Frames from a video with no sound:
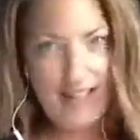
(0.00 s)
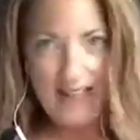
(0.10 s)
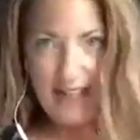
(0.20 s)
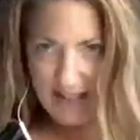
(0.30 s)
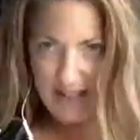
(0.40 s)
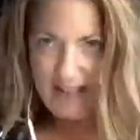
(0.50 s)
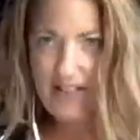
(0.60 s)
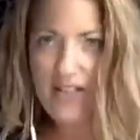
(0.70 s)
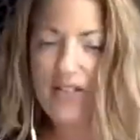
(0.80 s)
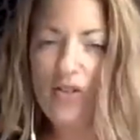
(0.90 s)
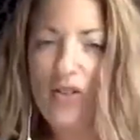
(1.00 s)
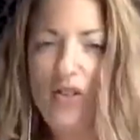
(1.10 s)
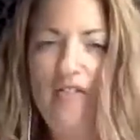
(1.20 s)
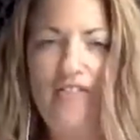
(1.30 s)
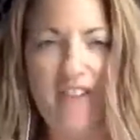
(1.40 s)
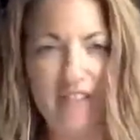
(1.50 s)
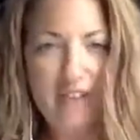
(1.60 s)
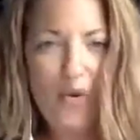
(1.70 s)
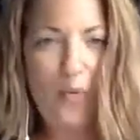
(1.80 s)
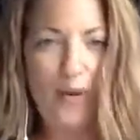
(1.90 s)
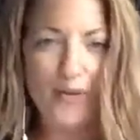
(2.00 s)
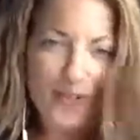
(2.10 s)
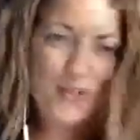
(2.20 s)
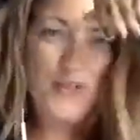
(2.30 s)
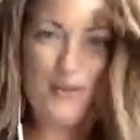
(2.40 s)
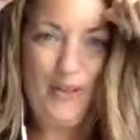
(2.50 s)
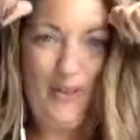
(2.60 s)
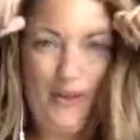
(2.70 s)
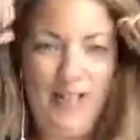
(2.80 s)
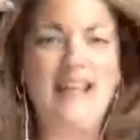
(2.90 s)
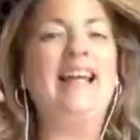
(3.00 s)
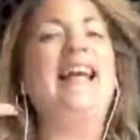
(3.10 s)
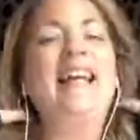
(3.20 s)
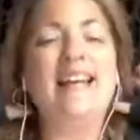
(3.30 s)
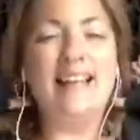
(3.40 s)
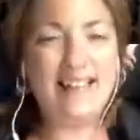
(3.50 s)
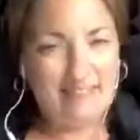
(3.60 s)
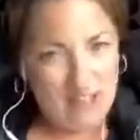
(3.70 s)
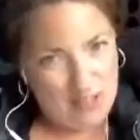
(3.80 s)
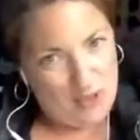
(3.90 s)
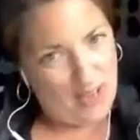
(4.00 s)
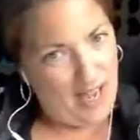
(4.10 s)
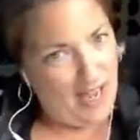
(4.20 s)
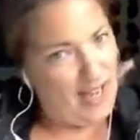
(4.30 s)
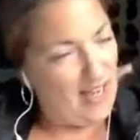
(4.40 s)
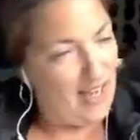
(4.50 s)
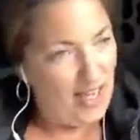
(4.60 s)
It is very almost 2 o'clock here in the UK.